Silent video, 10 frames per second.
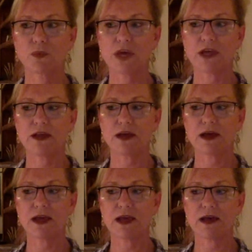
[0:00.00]
when
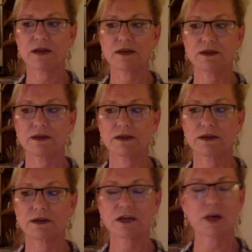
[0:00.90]
I had
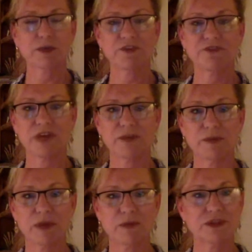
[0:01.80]
a couple of
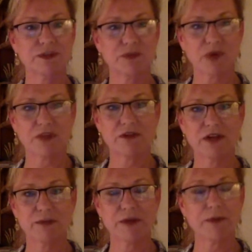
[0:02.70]
family members, a
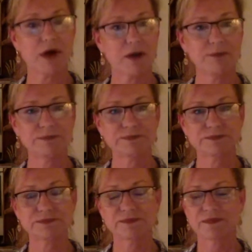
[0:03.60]
brother and my mom,
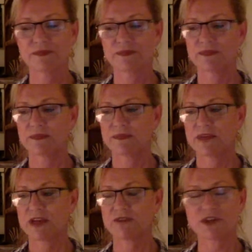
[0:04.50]

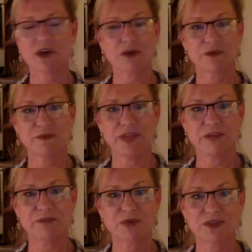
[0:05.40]
have a talk with me in